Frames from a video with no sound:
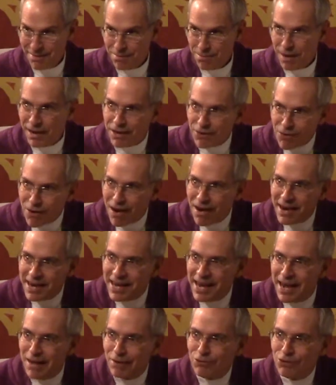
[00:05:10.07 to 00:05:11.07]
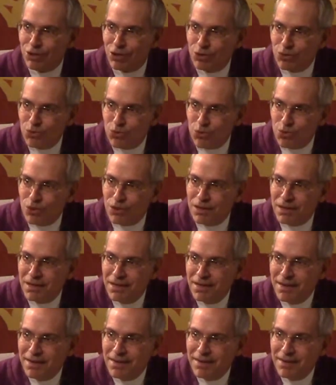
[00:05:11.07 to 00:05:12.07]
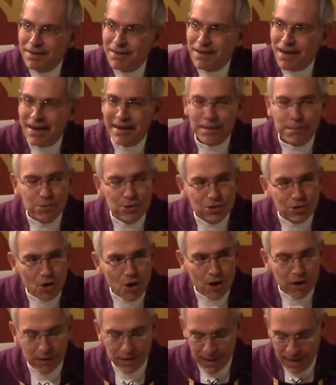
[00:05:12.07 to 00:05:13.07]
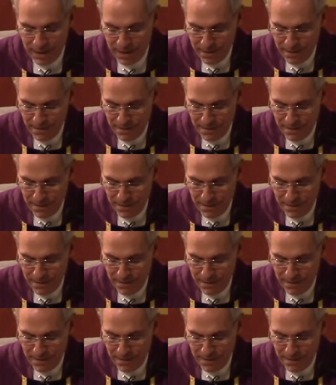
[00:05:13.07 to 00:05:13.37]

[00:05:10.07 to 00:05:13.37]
by crying out to the Lord, I am sorry.